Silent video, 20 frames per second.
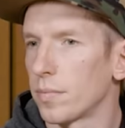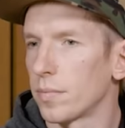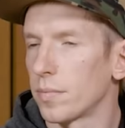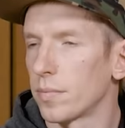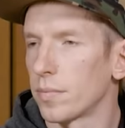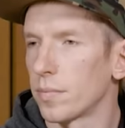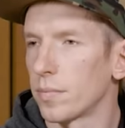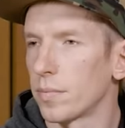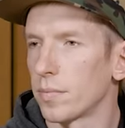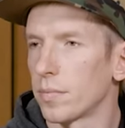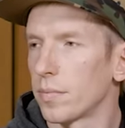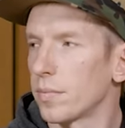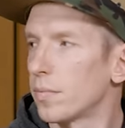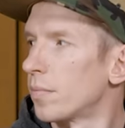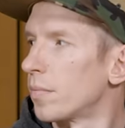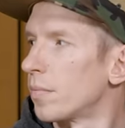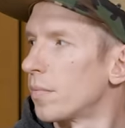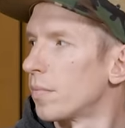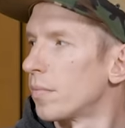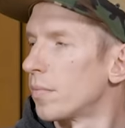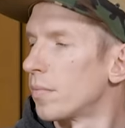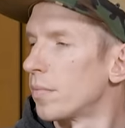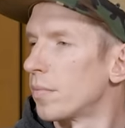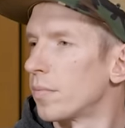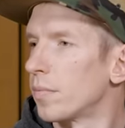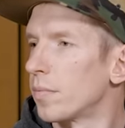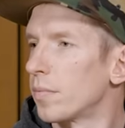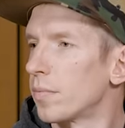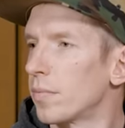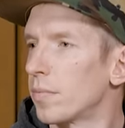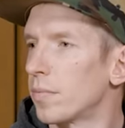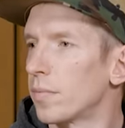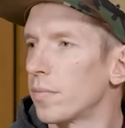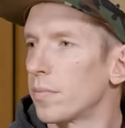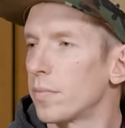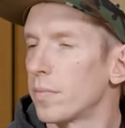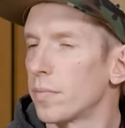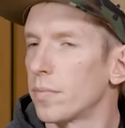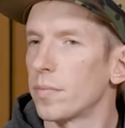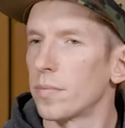
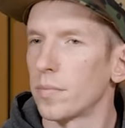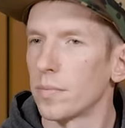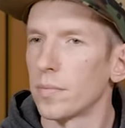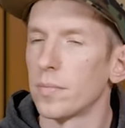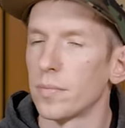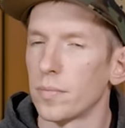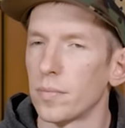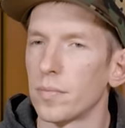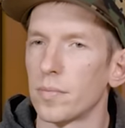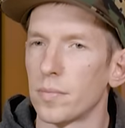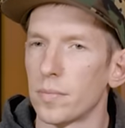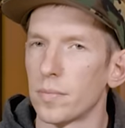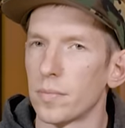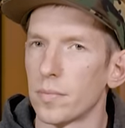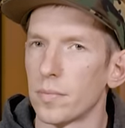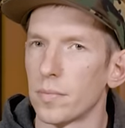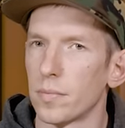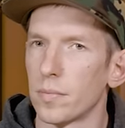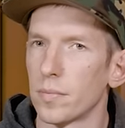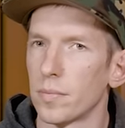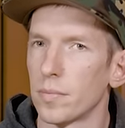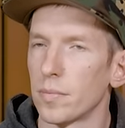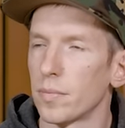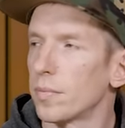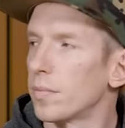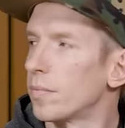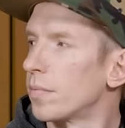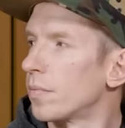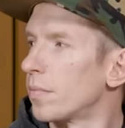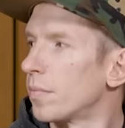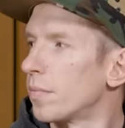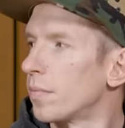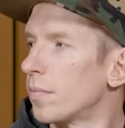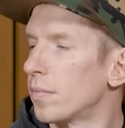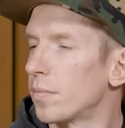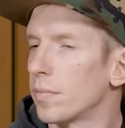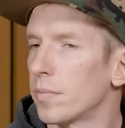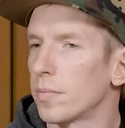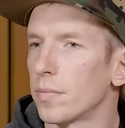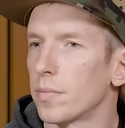
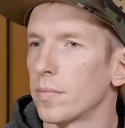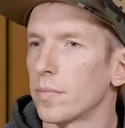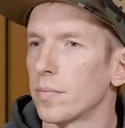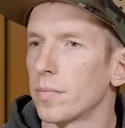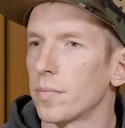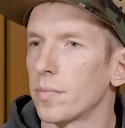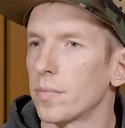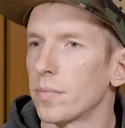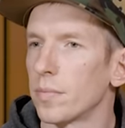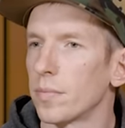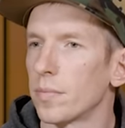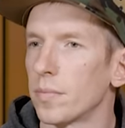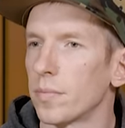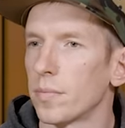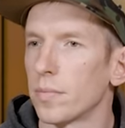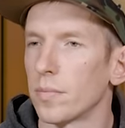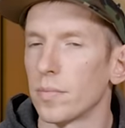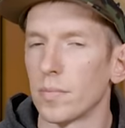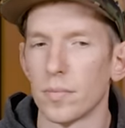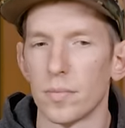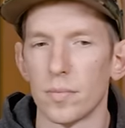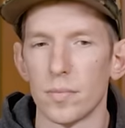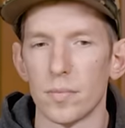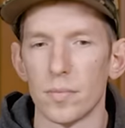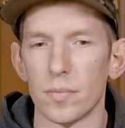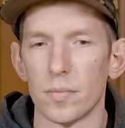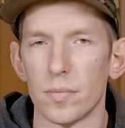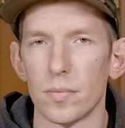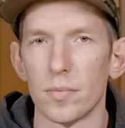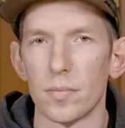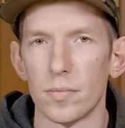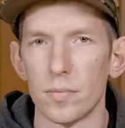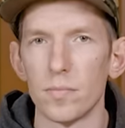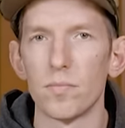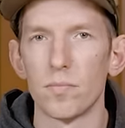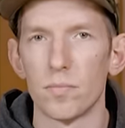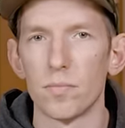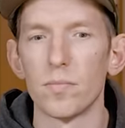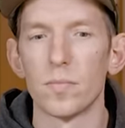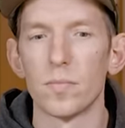(silent)